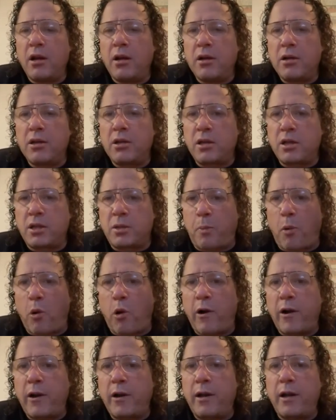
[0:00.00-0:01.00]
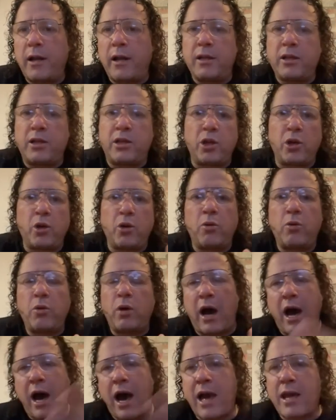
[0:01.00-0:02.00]
sport into
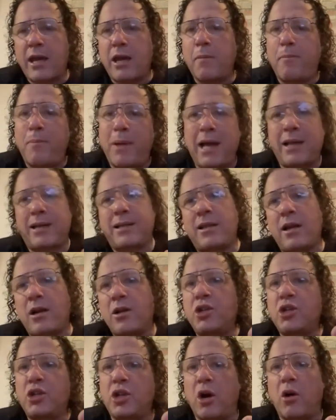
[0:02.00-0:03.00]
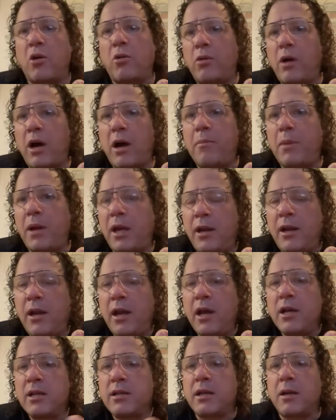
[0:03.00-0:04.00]
a high-impact stunt show. I mean,
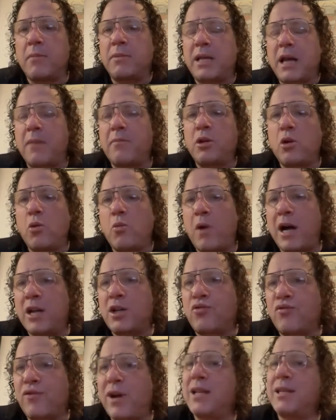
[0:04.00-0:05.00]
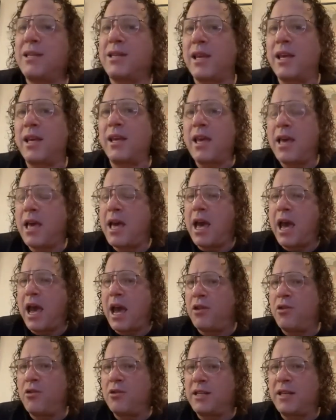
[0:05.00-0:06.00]
sometimes you watch wrestling
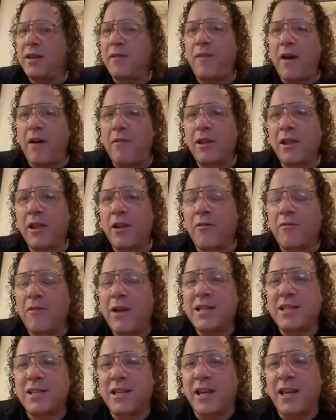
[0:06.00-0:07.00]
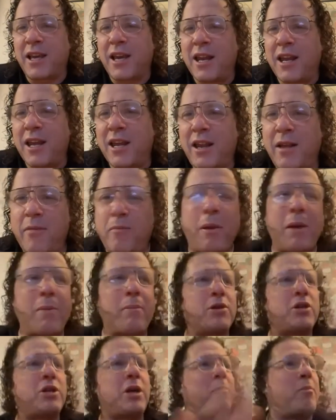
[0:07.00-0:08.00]
and you see very little wrestling in it.
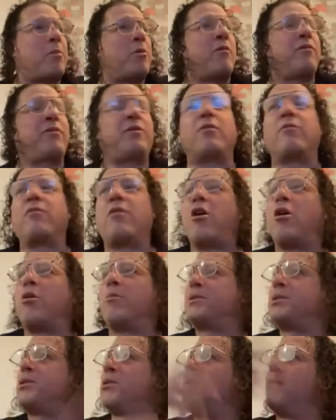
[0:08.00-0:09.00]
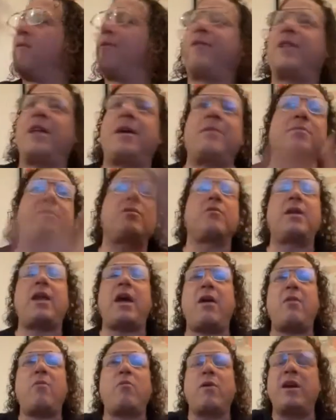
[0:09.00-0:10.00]
People jumping off the ropes, doing flips, doing
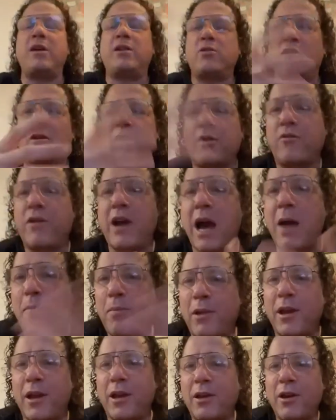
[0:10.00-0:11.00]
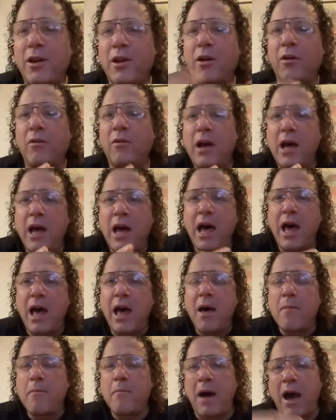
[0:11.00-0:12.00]
that. Where's all the grappling,
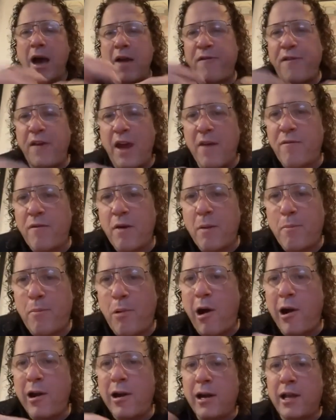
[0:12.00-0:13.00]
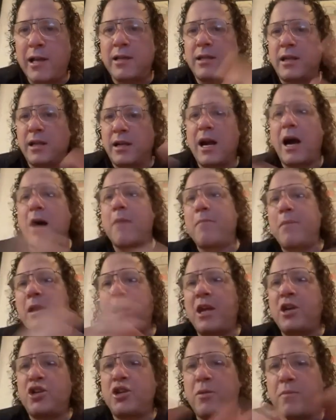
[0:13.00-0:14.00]
My favorite part is the
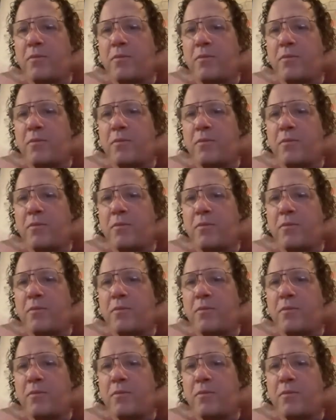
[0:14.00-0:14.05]
combination